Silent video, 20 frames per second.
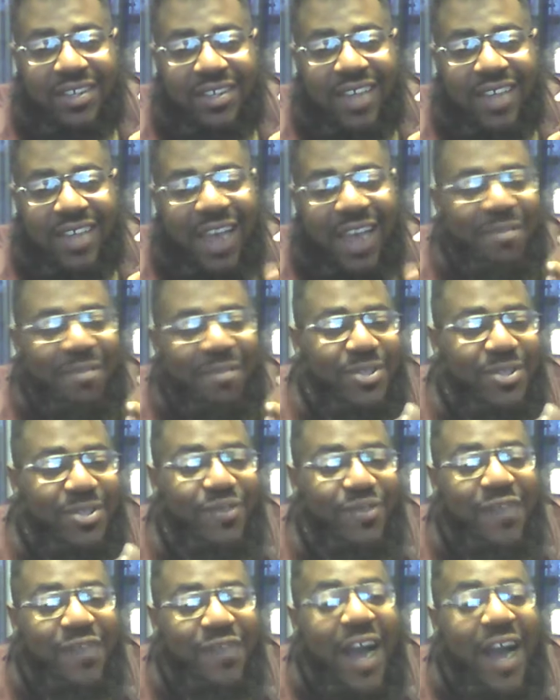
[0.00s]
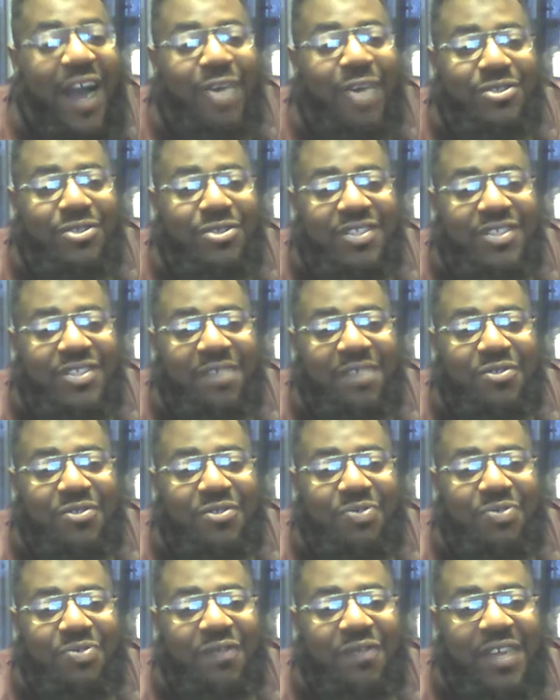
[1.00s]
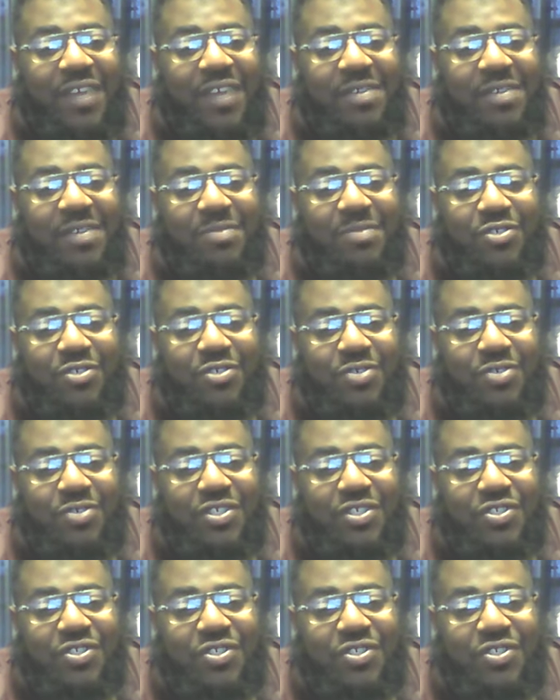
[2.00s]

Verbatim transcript: Have mental files of your twin flame demonstration.